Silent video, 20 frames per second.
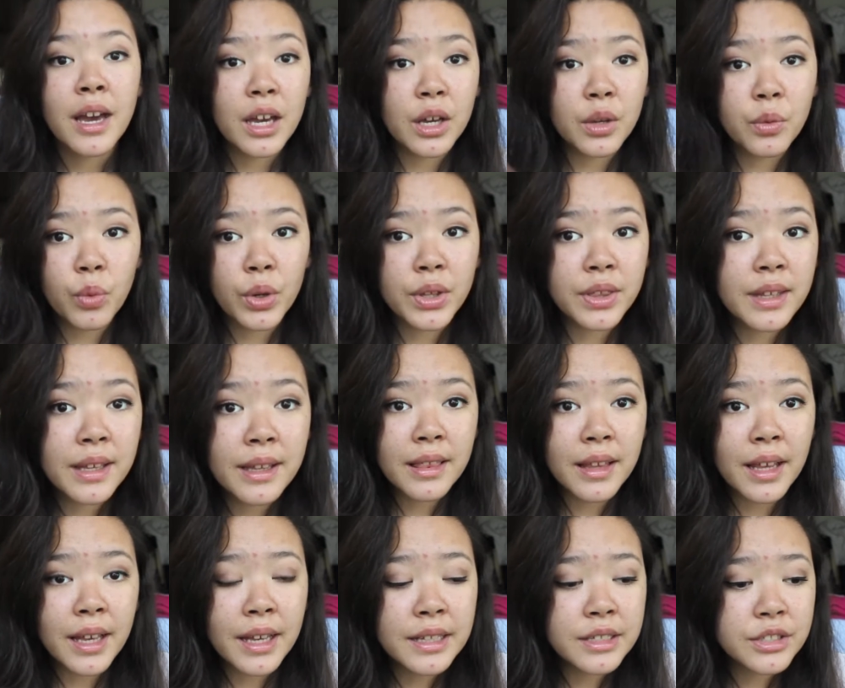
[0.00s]
and what
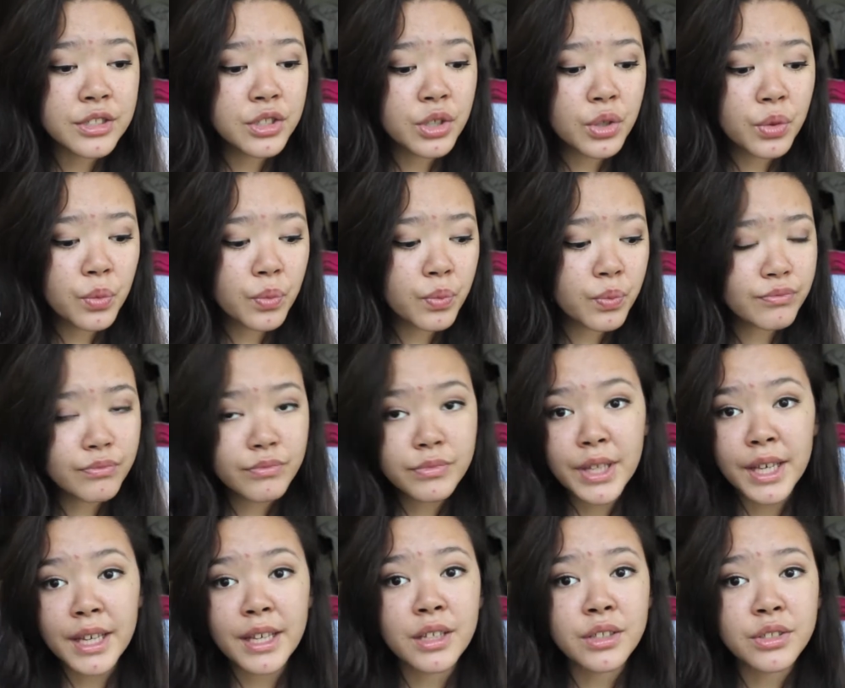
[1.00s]
like so
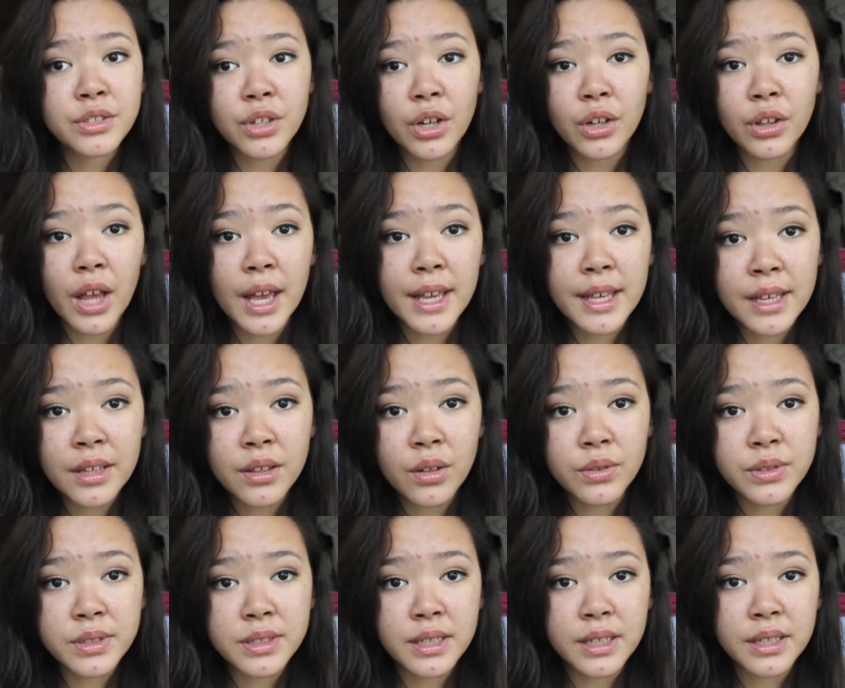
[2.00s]
they can start liking
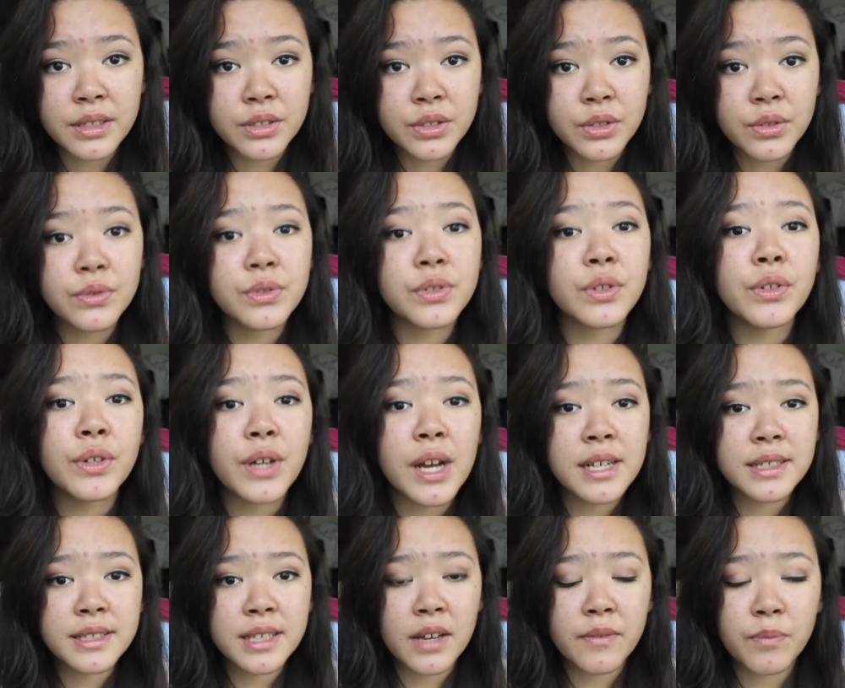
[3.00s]
those things too, so you
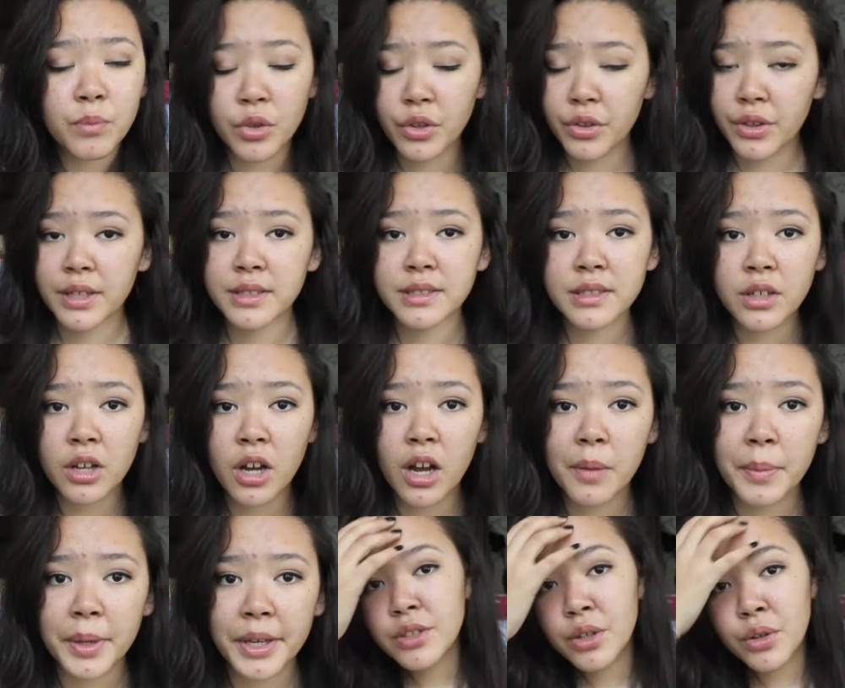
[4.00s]
guys have more things in common.